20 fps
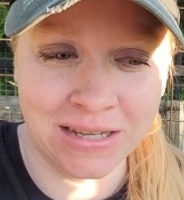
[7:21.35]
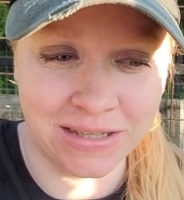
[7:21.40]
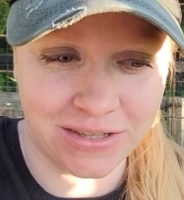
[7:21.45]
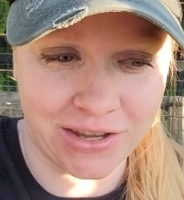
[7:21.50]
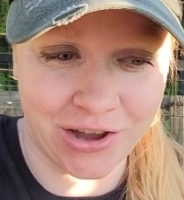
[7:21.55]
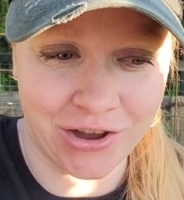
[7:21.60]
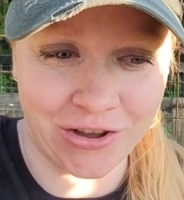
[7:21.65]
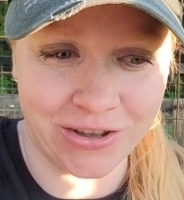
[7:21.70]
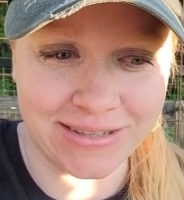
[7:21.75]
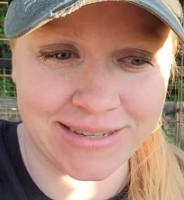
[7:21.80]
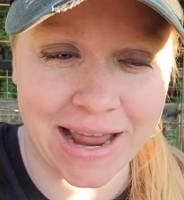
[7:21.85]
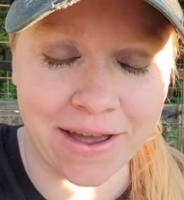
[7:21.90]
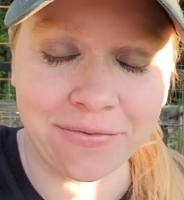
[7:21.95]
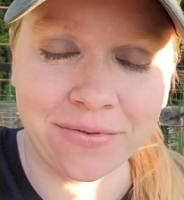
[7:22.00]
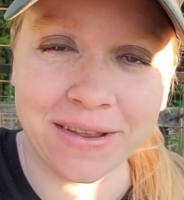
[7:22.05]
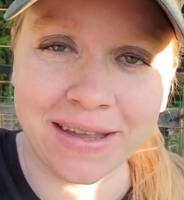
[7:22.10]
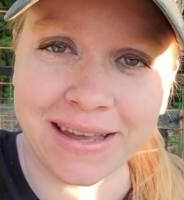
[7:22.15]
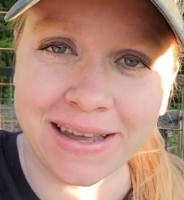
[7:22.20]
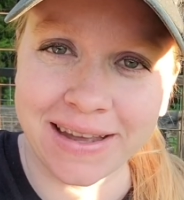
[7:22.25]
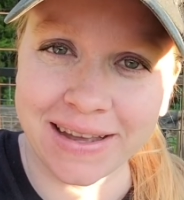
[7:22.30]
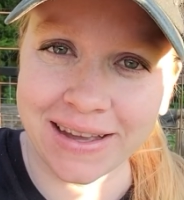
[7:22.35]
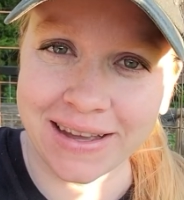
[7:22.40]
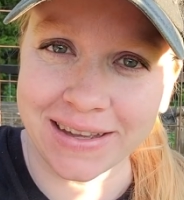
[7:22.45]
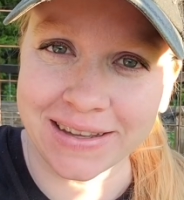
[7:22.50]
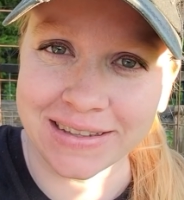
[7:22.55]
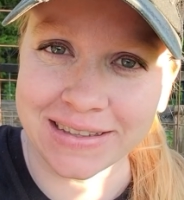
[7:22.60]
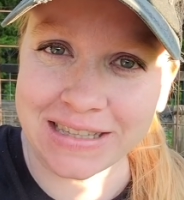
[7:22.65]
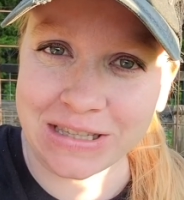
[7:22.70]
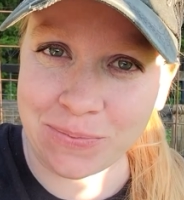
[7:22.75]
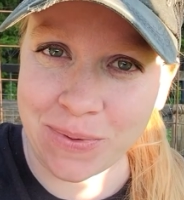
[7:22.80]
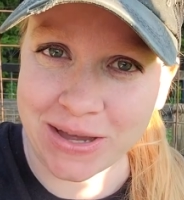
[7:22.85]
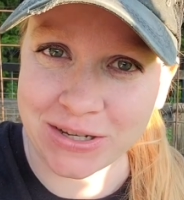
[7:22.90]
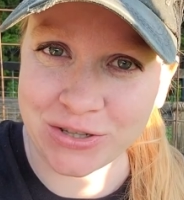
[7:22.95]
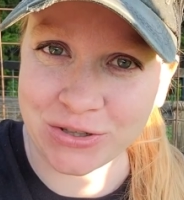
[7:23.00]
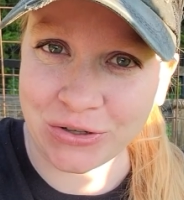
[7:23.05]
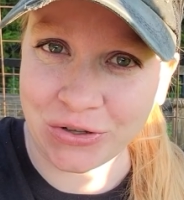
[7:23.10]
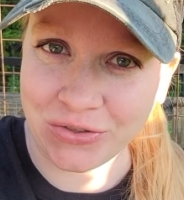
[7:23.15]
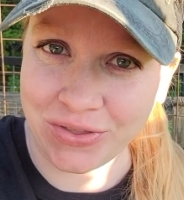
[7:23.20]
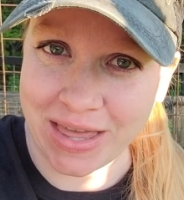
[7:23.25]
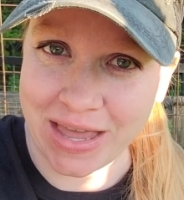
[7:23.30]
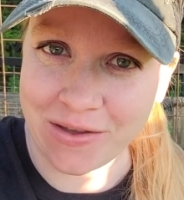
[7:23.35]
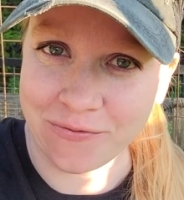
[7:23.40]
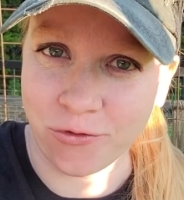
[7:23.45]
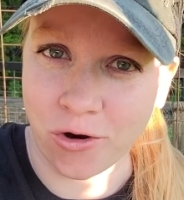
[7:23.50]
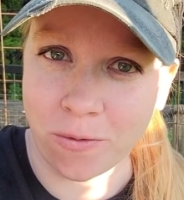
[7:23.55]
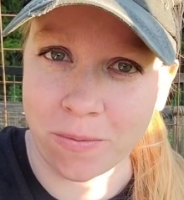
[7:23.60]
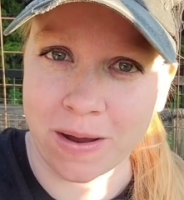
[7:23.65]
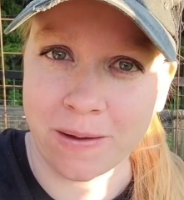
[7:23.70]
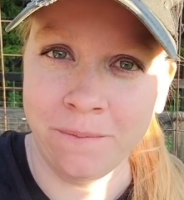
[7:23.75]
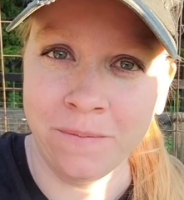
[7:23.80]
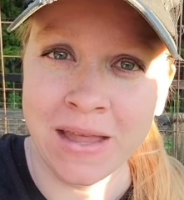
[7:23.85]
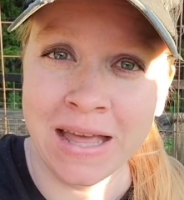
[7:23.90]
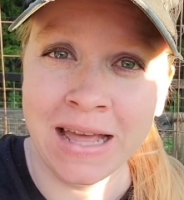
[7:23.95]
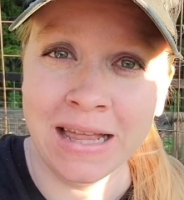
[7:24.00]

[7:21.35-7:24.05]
So it's definitely a special thing for me.